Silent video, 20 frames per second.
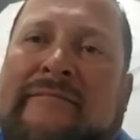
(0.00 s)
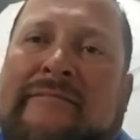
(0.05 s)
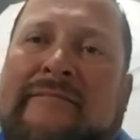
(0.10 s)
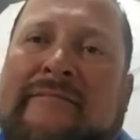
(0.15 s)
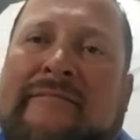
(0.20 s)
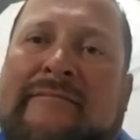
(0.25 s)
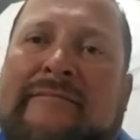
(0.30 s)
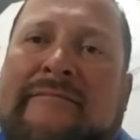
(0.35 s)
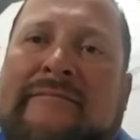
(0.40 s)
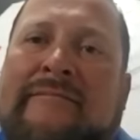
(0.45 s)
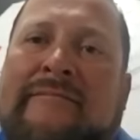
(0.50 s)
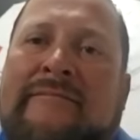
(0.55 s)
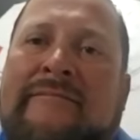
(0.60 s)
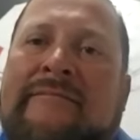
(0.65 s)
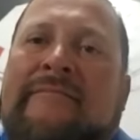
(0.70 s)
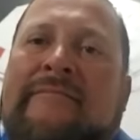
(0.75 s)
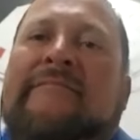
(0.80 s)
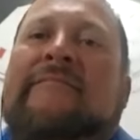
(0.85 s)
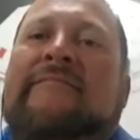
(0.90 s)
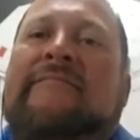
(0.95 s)

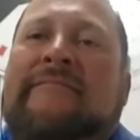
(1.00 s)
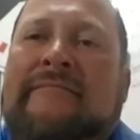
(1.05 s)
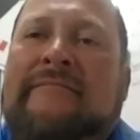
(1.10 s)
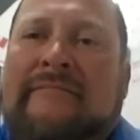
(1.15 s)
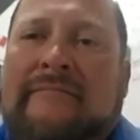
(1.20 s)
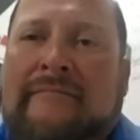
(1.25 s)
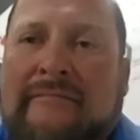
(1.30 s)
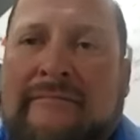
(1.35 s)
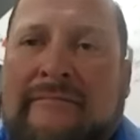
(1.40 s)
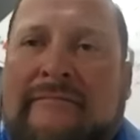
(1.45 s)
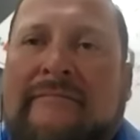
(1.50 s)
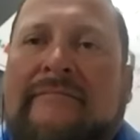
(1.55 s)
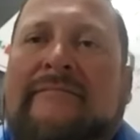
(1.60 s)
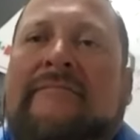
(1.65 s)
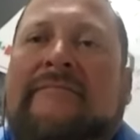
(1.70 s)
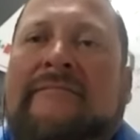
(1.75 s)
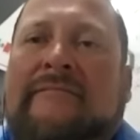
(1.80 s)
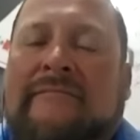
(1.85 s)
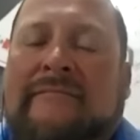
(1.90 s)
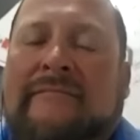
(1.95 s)

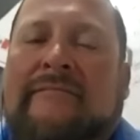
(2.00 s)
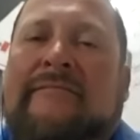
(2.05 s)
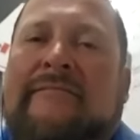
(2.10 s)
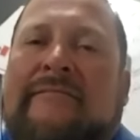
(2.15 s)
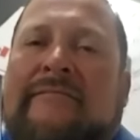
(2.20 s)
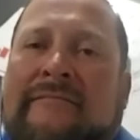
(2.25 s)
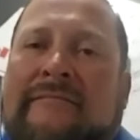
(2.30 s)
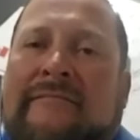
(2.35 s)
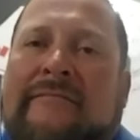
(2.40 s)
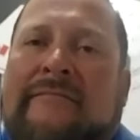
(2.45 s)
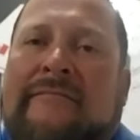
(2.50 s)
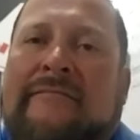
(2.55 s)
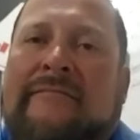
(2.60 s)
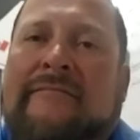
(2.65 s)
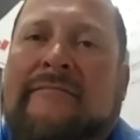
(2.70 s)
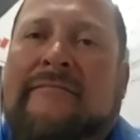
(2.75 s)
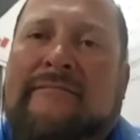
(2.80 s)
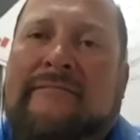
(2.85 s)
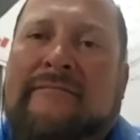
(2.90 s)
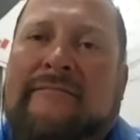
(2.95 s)

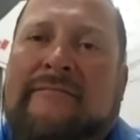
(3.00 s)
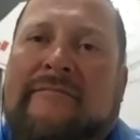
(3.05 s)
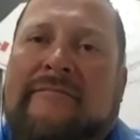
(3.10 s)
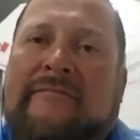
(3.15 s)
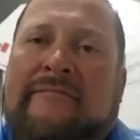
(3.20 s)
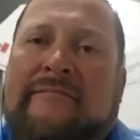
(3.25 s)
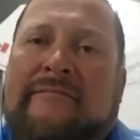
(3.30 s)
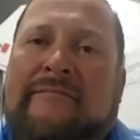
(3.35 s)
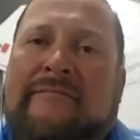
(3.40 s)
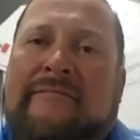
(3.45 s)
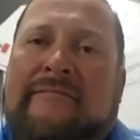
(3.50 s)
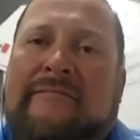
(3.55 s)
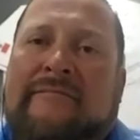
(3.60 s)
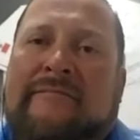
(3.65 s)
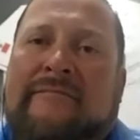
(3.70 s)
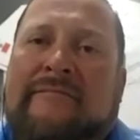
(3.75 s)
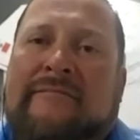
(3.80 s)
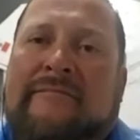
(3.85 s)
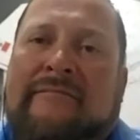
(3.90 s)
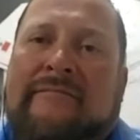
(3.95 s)

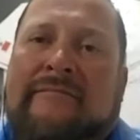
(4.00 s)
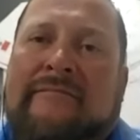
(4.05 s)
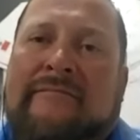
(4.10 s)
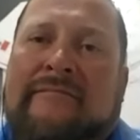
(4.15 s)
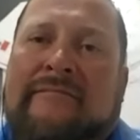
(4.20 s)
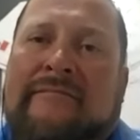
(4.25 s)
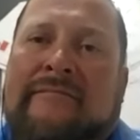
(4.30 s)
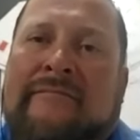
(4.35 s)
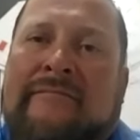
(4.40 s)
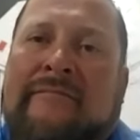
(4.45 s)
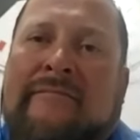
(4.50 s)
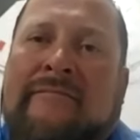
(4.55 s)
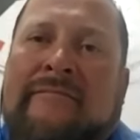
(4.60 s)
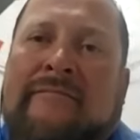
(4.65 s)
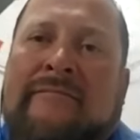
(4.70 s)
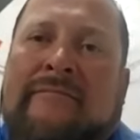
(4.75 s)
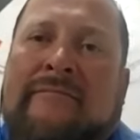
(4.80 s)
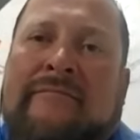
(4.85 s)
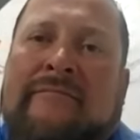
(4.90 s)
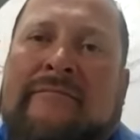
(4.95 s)

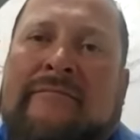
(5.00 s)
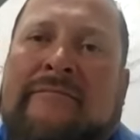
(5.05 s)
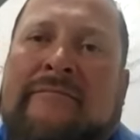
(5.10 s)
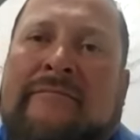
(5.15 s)
The person shown says nothing.